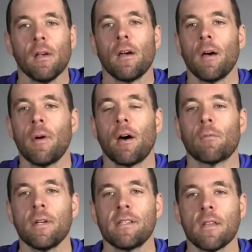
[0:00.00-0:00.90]
about
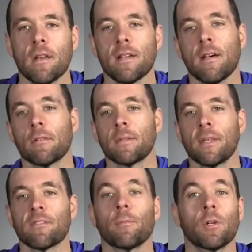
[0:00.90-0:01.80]
recent
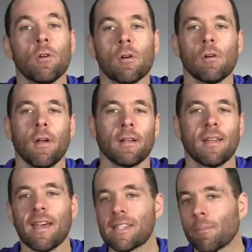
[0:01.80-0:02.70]
announcements from Google on
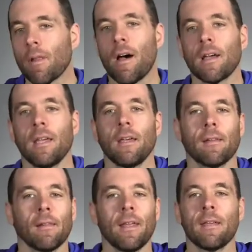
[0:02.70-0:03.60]
guest blogging
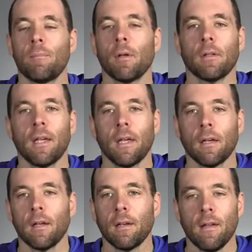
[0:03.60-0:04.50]
and link building,
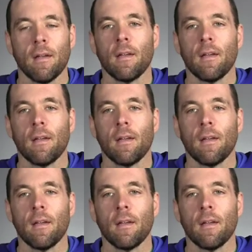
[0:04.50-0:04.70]
and